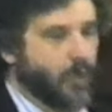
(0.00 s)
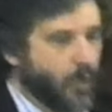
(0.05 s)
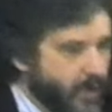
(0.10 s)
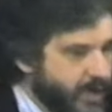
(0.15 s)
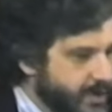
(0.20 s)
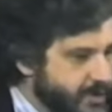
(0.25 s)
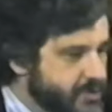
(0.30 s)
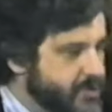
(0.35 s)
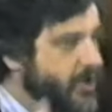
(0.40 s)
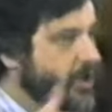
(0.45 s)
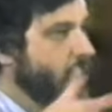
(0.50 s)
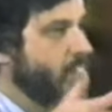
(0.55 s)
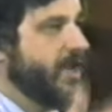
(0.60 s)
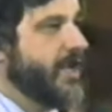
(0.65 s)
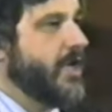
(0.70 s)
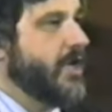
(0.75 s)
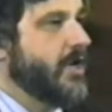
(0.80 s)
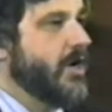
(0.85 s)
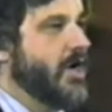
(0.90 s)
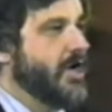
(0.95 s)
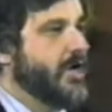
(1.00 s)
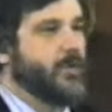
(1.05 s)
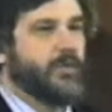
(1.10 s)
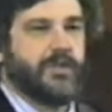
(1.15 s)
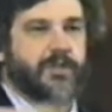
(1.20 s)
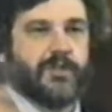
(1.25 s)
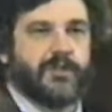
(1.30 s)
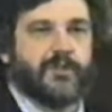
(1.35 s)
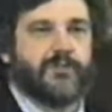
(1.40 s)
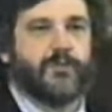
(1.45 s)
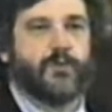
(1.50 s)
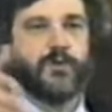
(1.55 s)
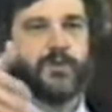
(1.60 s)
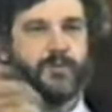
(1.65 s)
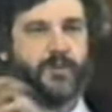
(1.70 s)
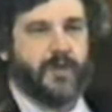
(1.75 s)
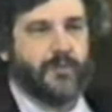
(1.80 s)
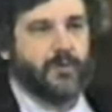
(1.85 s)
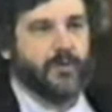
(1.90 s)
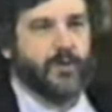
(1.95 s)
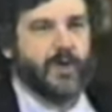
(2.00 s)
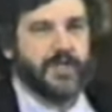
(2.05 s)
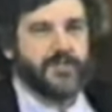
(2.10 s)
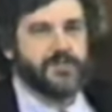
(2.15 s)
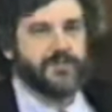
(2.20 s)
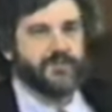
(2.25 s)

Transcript: lawyers are going in arguing that the Fourth Amendment rights